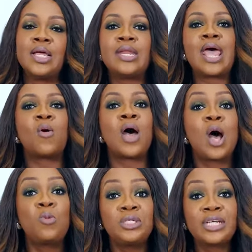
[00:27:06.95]
Now,
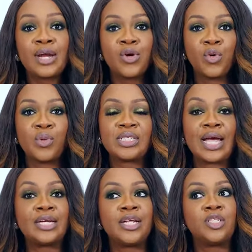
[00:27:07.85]
how would I grow it?
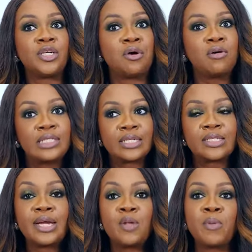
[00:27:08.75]
I need an
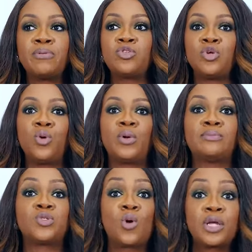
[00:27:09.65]
audience. I need people to know what
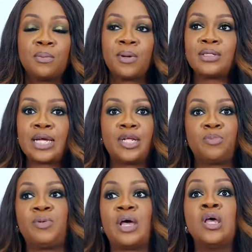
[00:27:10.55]
I'm talking about. I
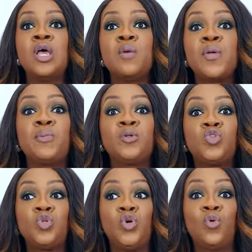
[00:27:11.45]
need that people
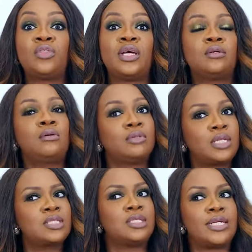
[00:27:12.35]
to know that, oh,
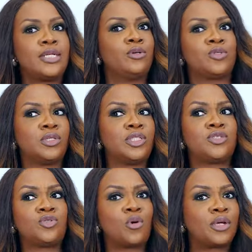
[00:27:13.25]
this lady knows what
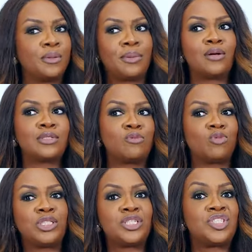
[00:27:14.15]
she's talking about and
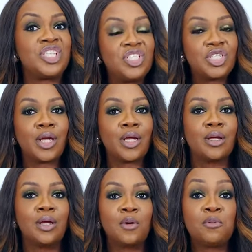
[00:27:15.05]
what she's teaching,
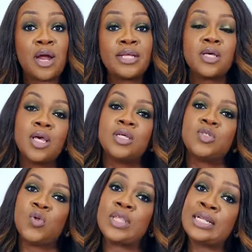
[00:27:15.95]
right?
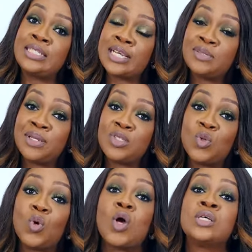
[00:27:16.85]
So that takes me
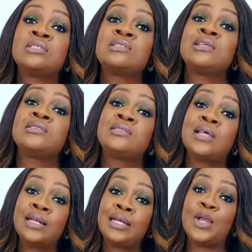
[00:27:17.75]
to
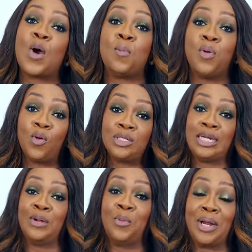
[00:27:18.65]
consistently
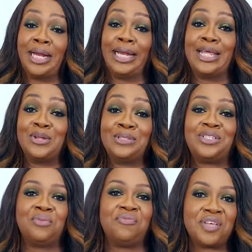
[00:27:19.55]
uploading weekly
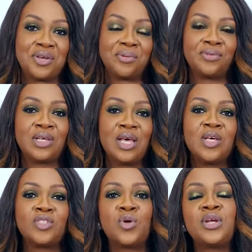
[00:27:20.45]
YouTube videos.
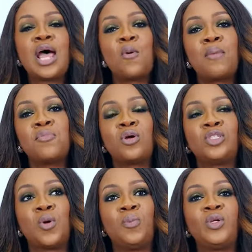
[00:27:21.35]
So now I'm
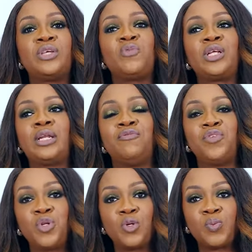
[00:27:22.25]
not uploading weekly
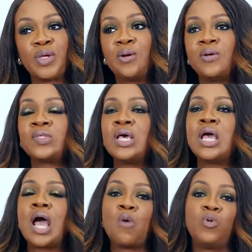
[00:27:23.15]
videos because
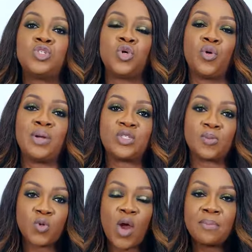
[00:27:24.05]
I want to grow my
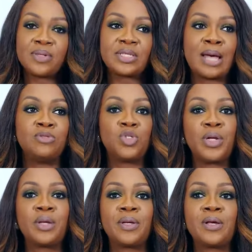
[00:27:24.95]
subscribers. I'm
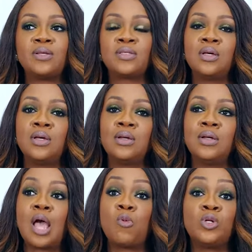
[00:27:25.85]
doing it because
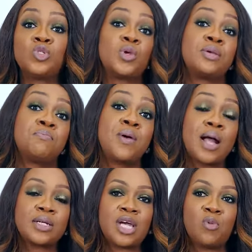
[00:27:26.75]
I want to
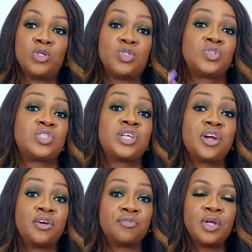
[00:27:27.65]
impact, I want to
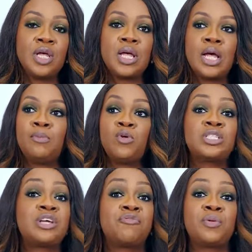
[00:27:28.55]
serve. And um,
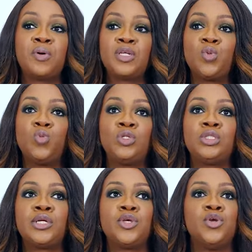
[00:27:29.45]
not everybody
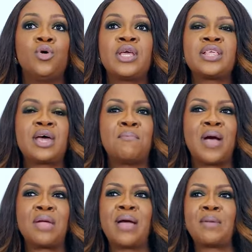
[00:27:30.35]
would, you know, either
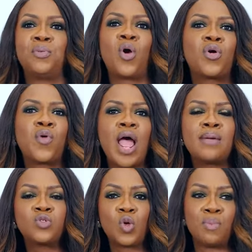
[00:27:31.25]
buy my
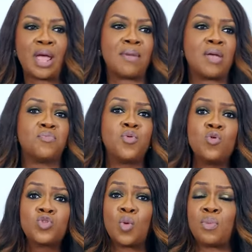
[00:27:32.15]
programs or buy my
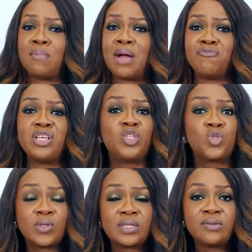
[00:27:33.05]
books or buy my
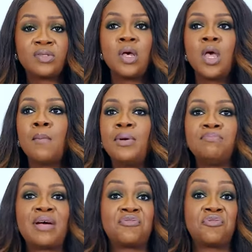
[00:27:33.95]
resources,
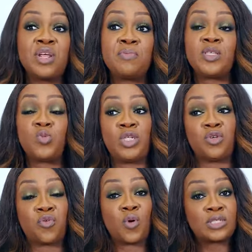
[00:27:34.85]
but my freebies, which
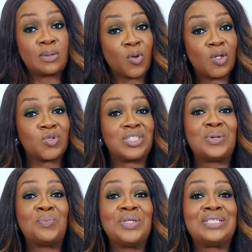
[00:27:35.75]
of course I'm going to
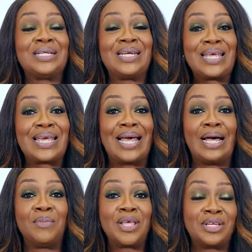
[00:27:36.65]
still put the link
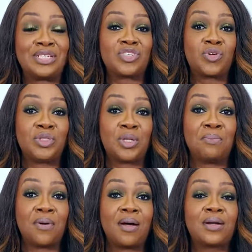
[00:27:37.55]
um, in the description
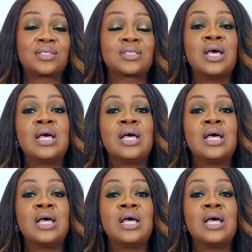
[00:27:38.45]
box.